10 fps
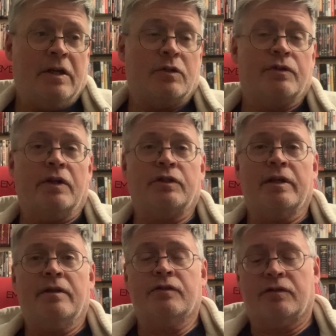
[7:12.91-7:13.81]
So
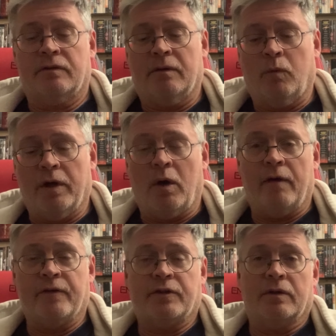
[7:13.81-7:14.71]
essentially, this one
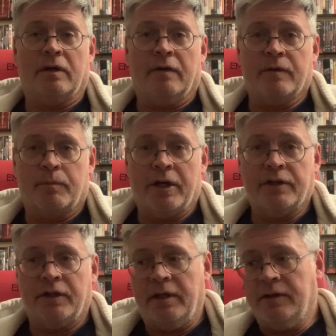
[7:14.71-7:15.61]
officer of the
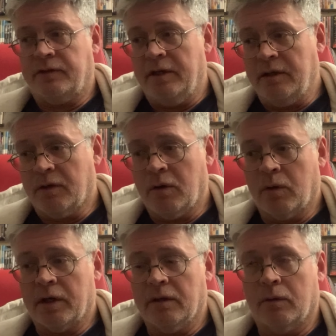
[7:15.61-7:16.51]
British East India
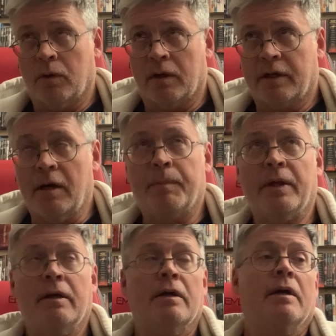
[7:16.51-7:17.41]
Corps or
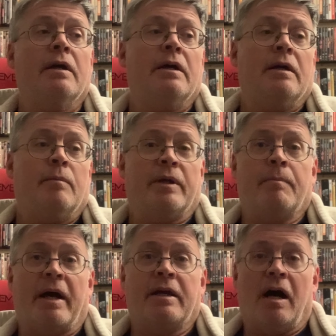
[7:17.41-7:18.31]
Company, played
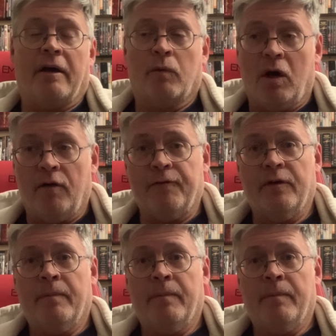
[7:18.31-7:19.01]
by Guy Rolfe,